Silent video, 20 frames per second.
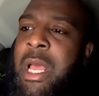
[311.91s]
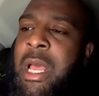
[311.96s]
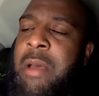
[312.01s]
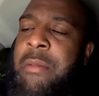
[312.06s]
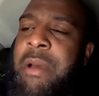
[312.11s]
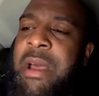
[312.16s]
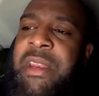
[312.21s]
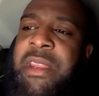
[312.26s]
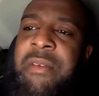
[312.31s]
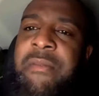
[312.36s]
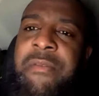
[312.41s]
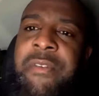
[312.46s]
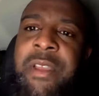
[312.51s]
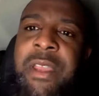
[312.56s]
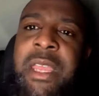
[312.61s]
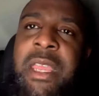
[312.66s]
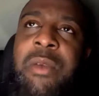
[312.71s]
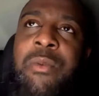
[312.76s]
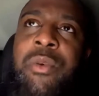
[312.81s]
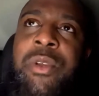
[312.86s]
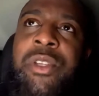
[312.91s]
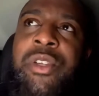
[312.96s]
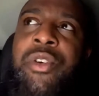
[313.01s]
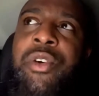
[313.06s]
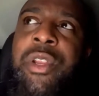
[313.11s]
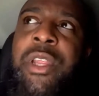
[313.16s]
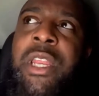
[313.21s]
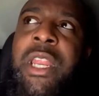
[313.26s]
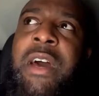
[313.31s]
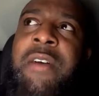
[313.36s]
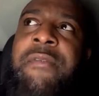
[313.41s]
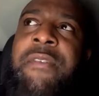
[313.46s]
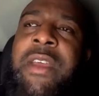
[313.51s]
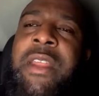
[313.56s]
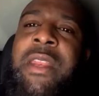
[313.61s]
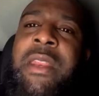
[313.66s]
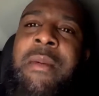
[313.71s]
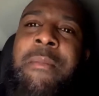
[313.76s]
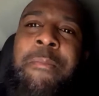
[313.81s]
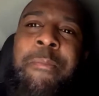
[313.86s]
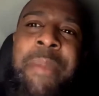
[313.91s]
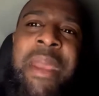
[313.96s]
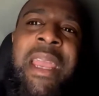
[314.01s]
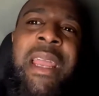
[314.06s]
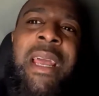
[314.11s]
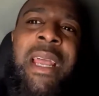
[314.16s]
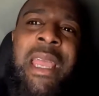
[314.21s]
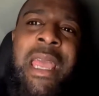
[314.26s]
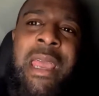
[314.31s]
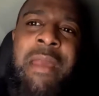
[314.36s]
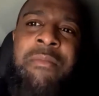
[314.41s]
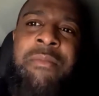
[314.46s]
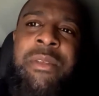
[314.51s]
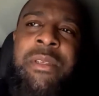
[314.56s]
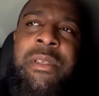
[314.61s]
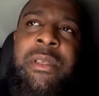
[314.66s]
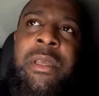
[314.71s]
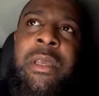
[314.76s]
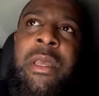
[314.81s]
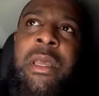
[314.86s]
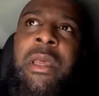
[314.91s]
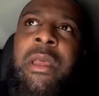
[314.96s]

I didn't think he was good enough in the bigger games.